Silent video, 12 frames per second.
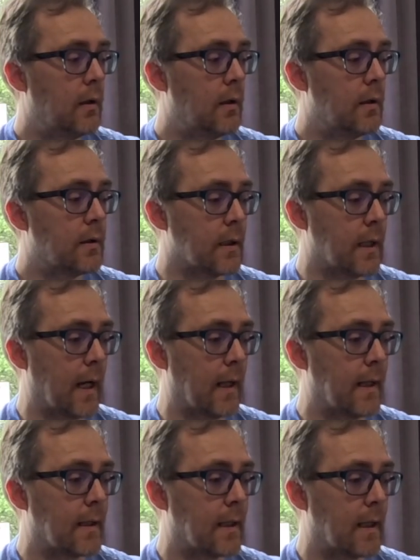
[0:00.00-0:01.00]
So yeah,
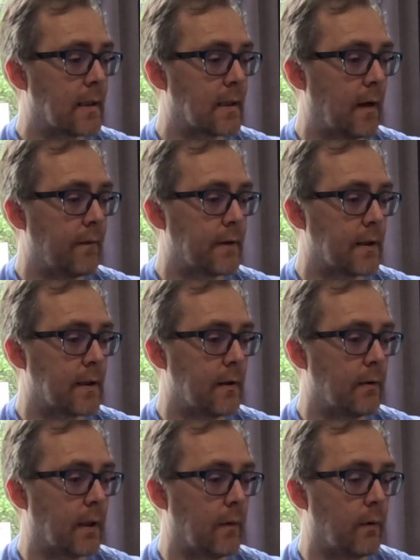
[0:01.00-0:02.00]
there's stuff to
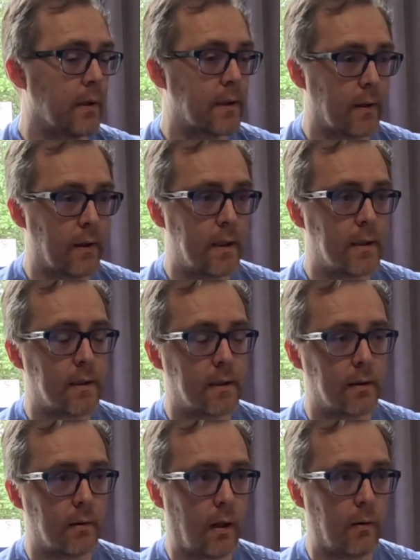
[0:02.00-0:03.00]
still go on. So
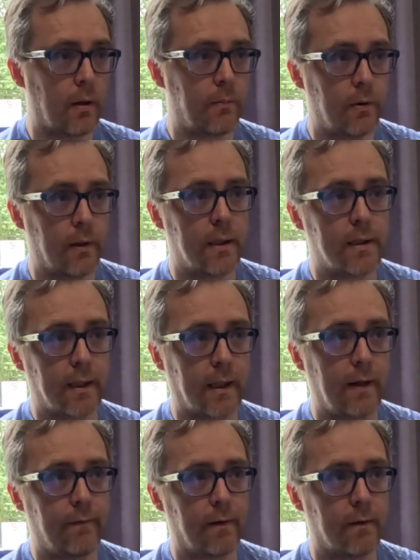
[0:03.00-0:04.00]
this, I'm going to put this
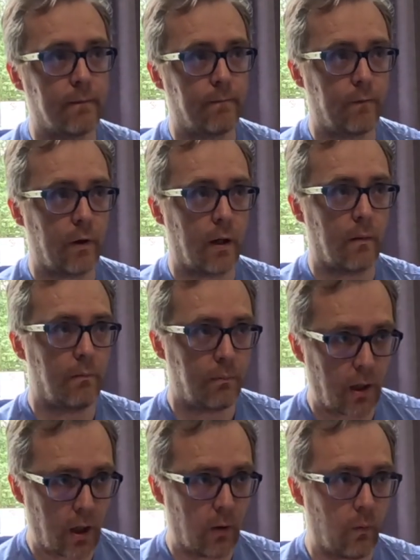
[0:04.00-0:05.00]
together for
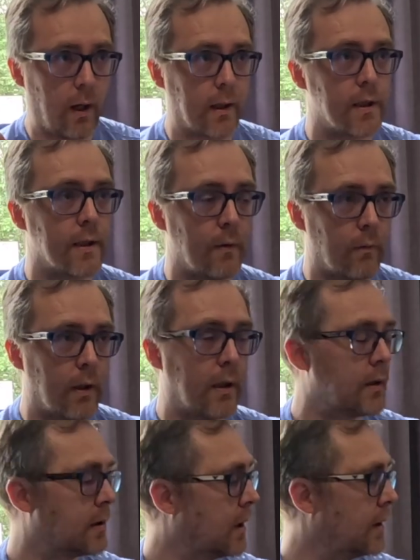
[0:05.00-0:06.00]
part one, as it were.
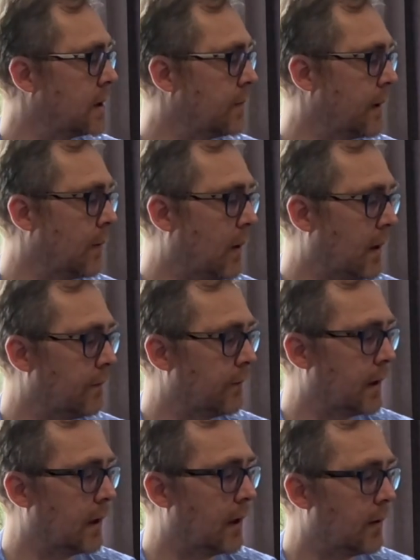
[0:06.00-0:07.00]
So this will be one
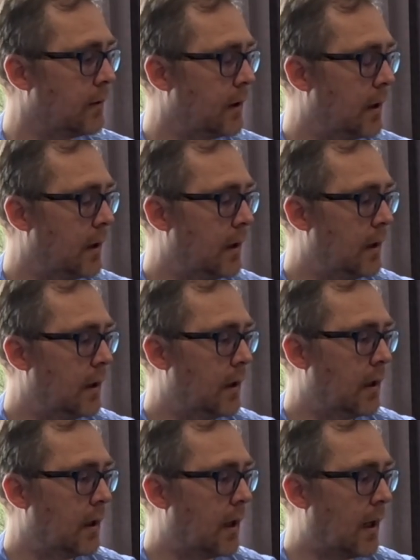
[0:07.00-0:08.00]
video,
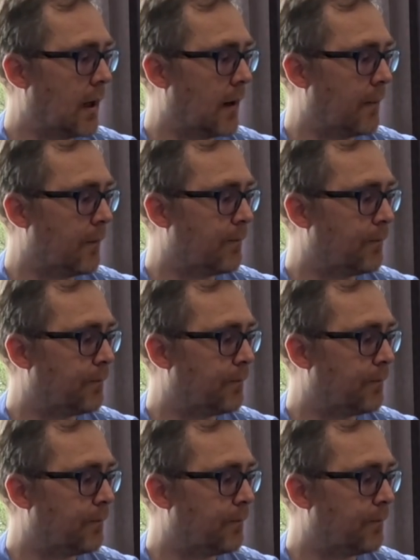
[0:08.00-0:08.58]
and